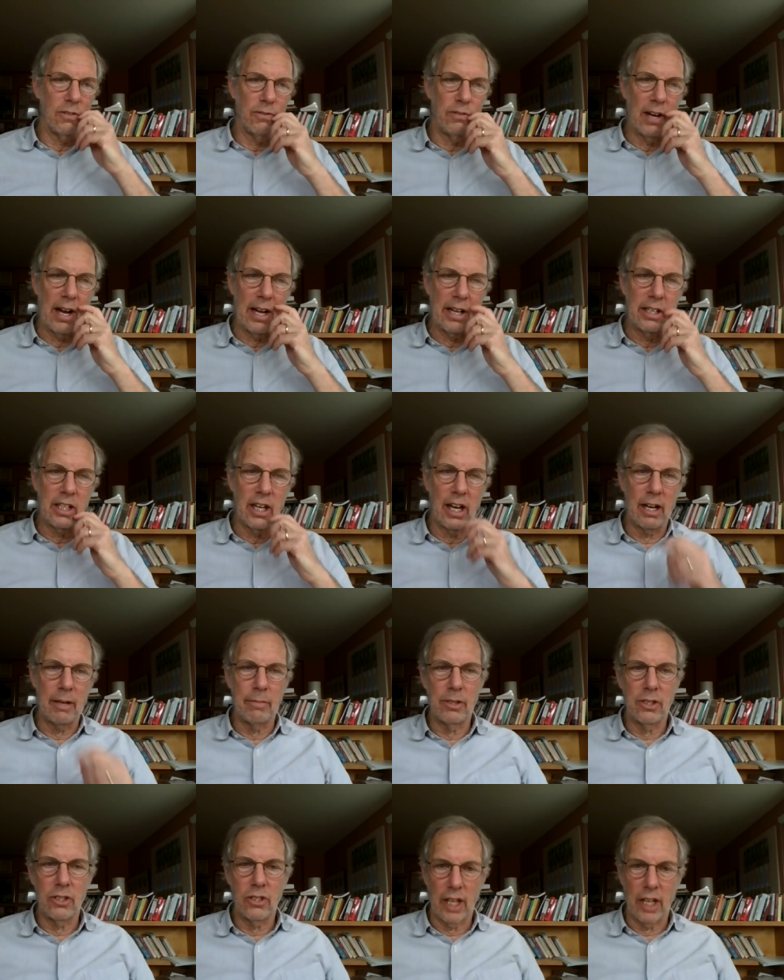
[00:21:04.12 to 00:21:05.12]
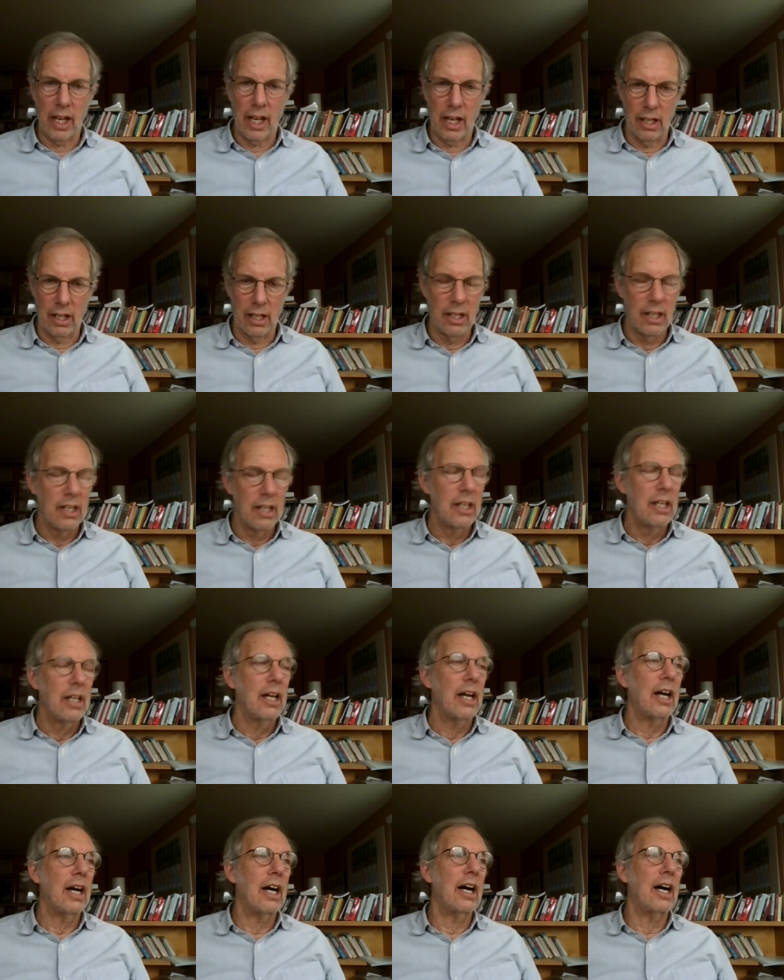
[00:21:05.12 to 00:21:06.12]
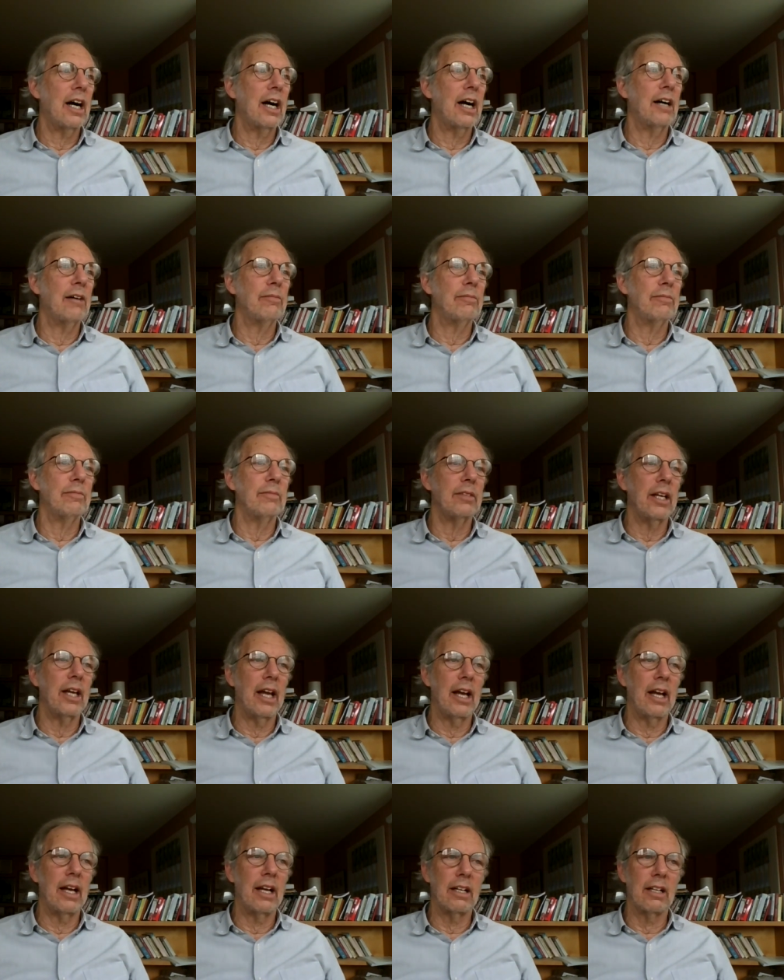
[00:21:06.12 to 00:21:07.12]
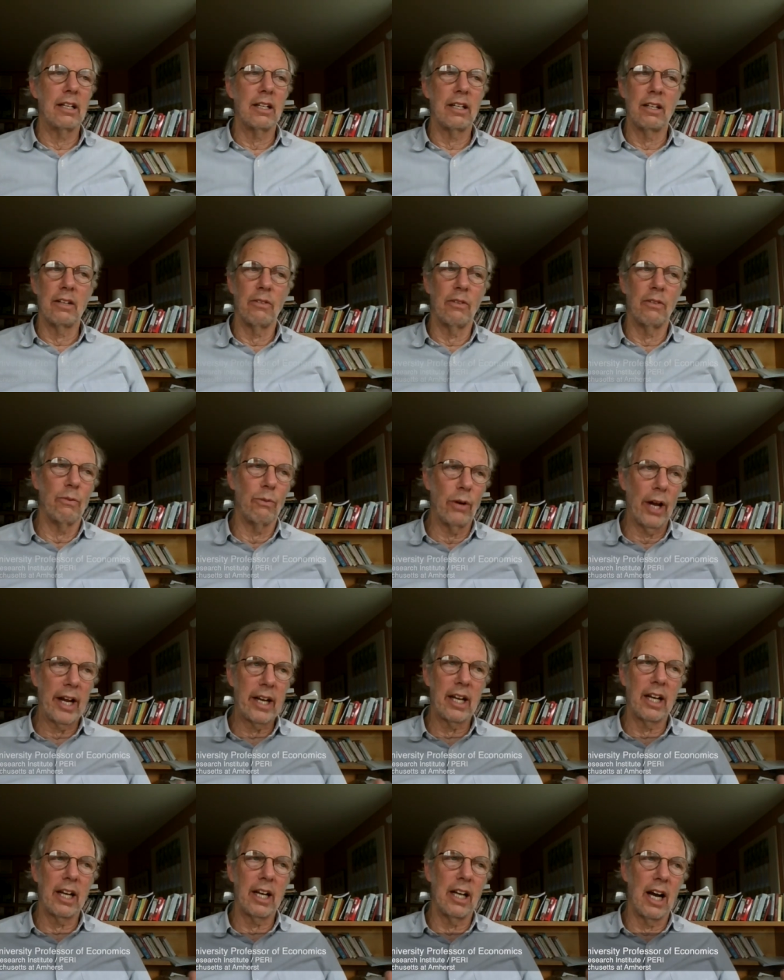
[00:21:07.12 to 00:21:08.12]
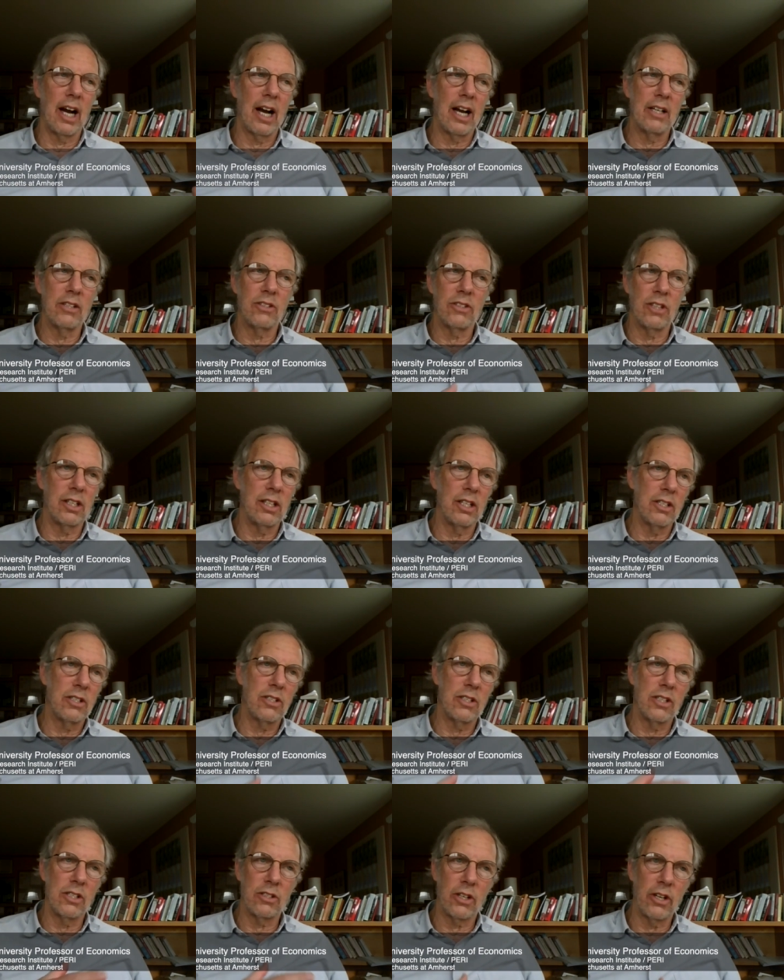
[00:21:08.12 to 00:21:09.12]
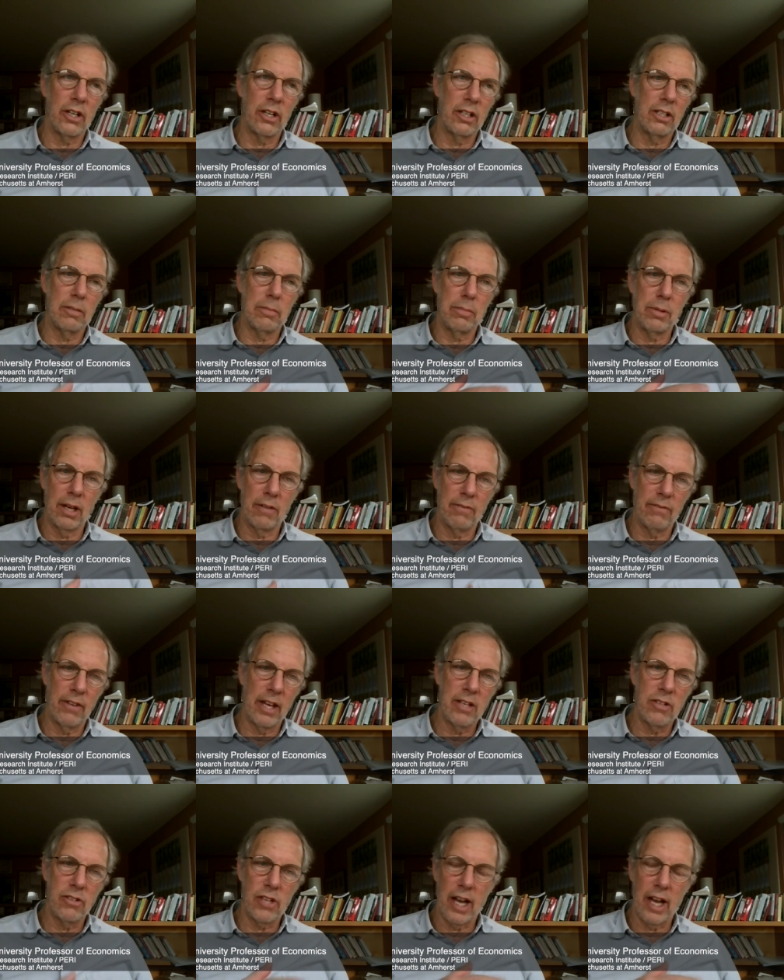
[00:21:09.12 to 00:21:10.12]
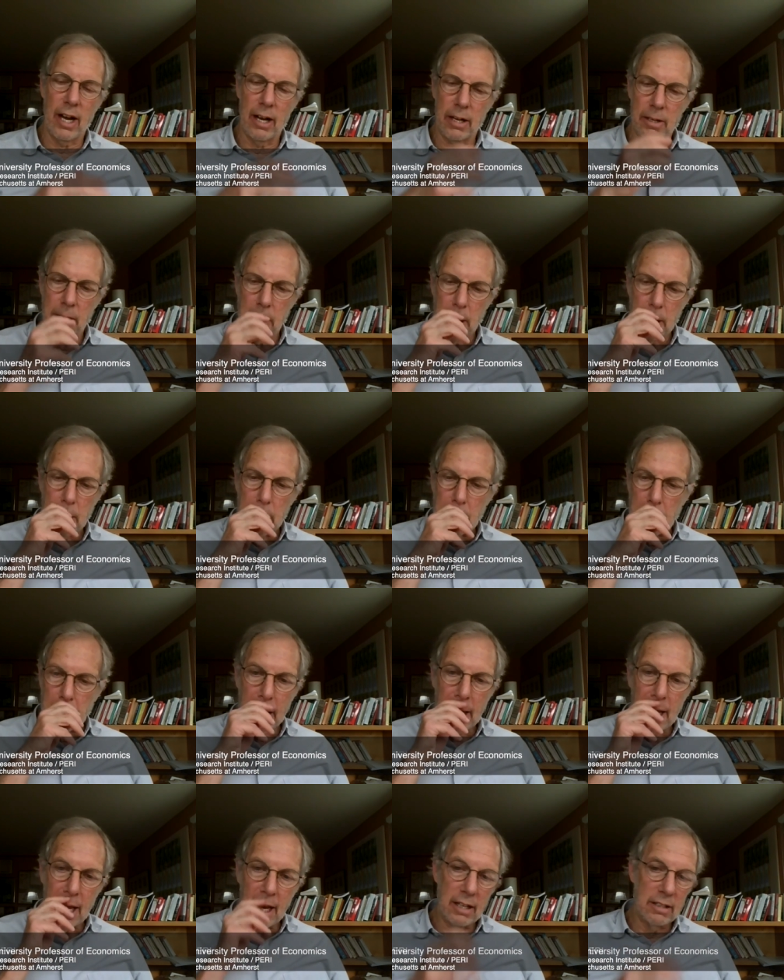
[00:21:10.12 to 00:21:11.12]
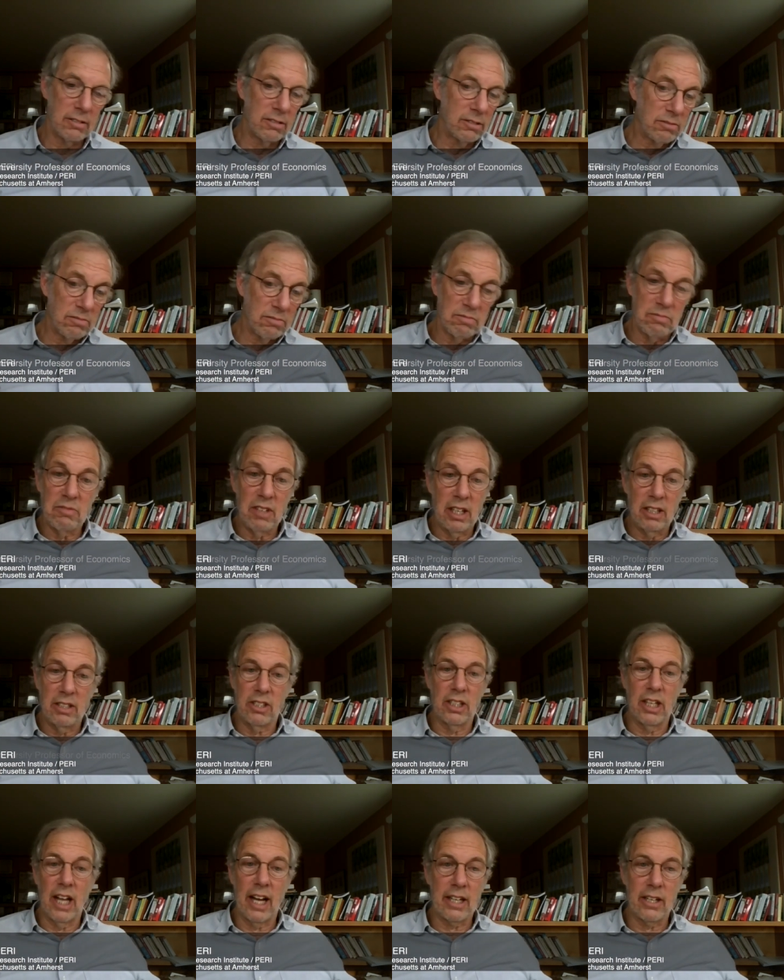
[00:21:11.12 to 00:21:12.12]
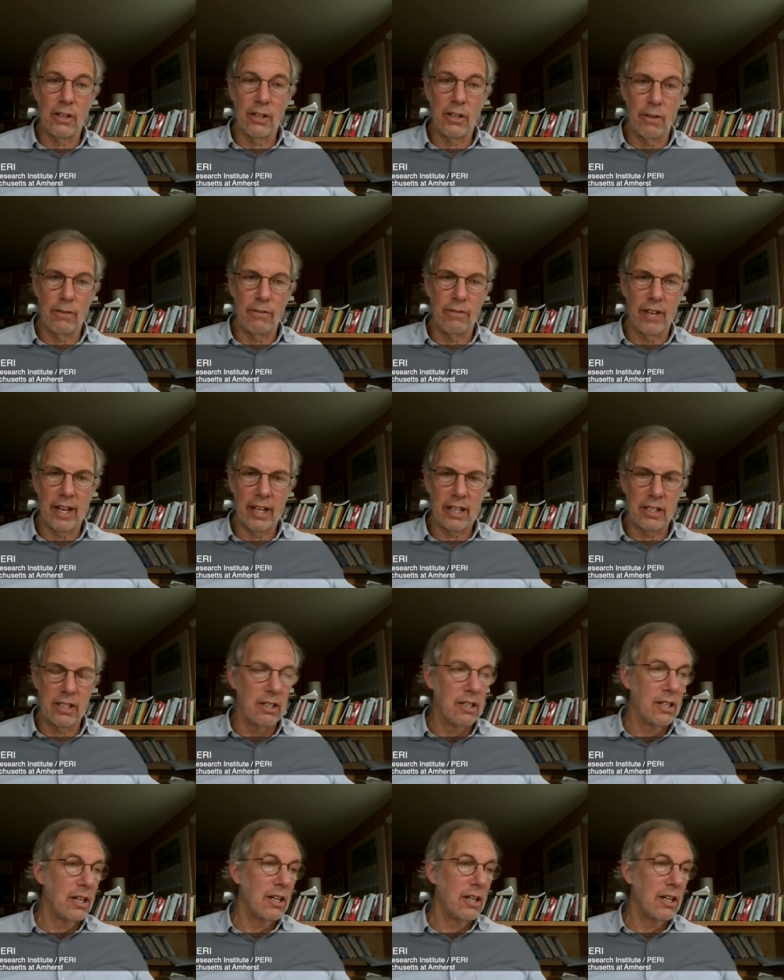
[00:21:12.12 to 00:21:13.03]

a fine time to sell um, and recognize that this is going to be a phase out and it's not going to affect